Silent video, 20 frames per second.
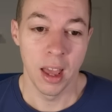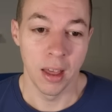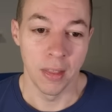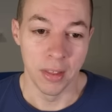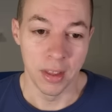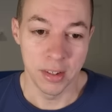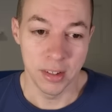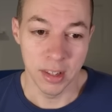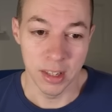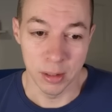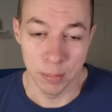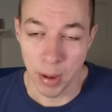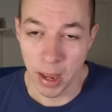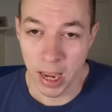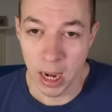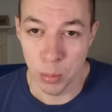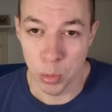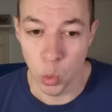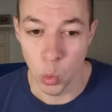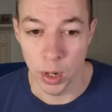This is
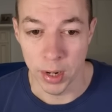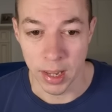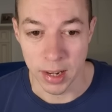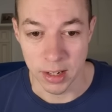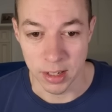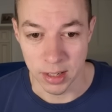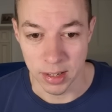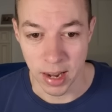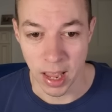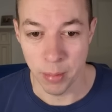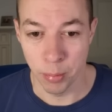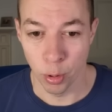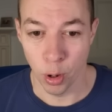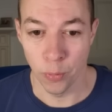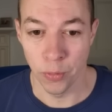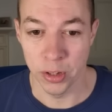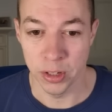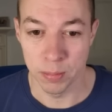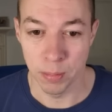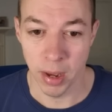payable against net
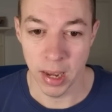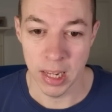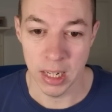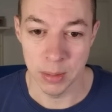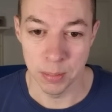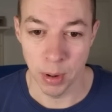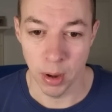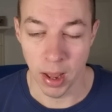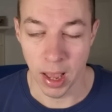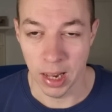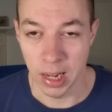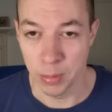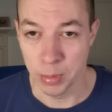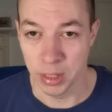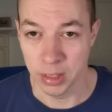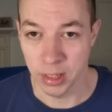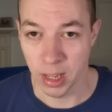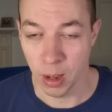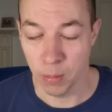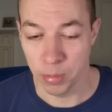profits made by a
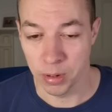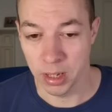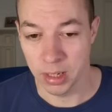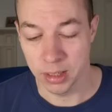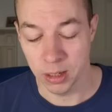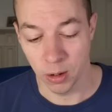limited company.